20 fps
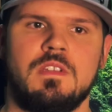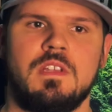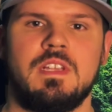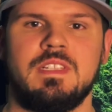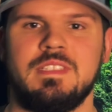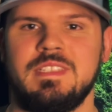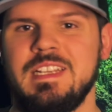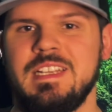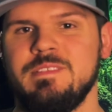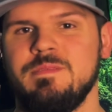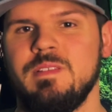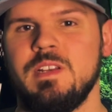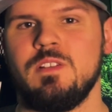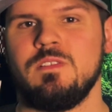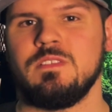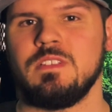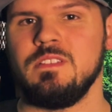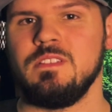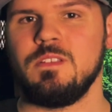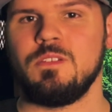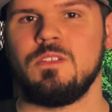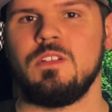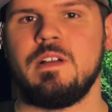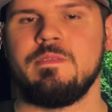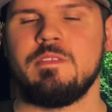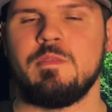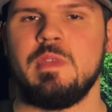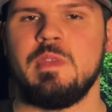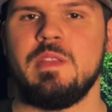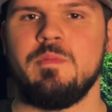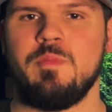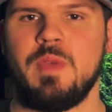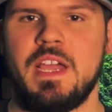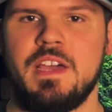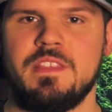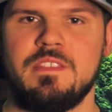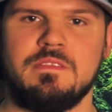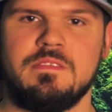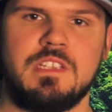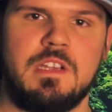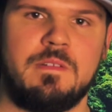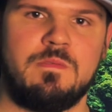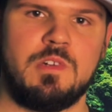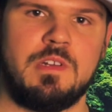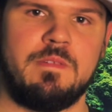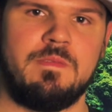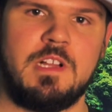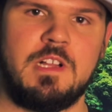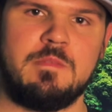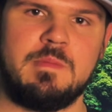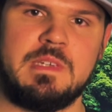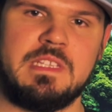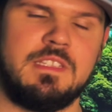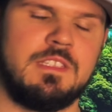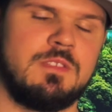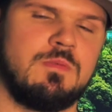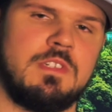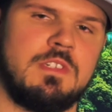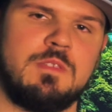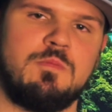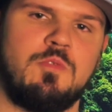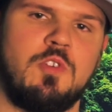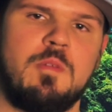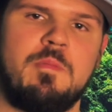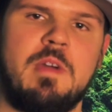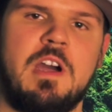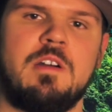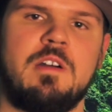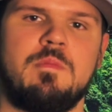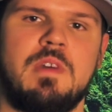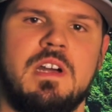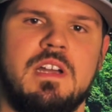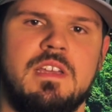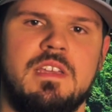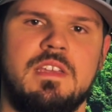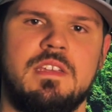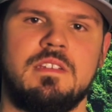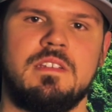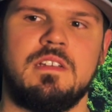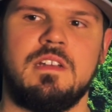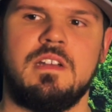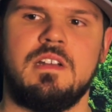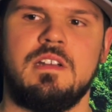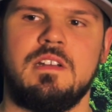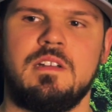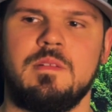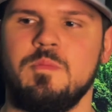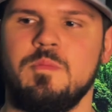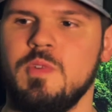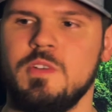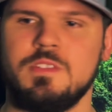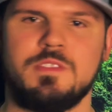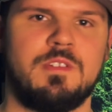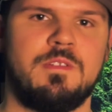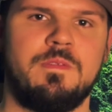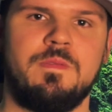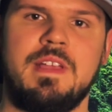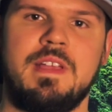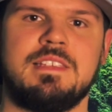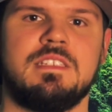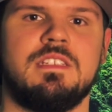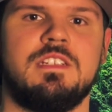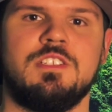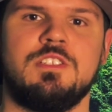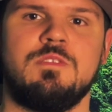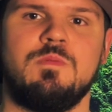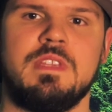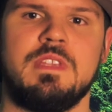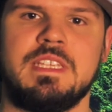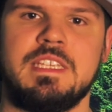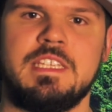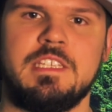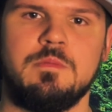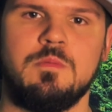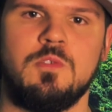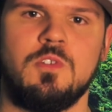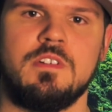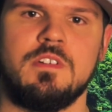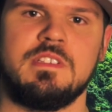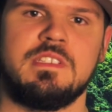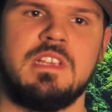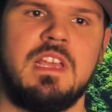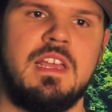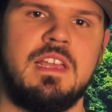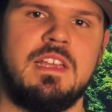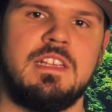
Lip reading: Today's video is a little off the beaten path of software development. This one is more about my personal fascination with keyboards.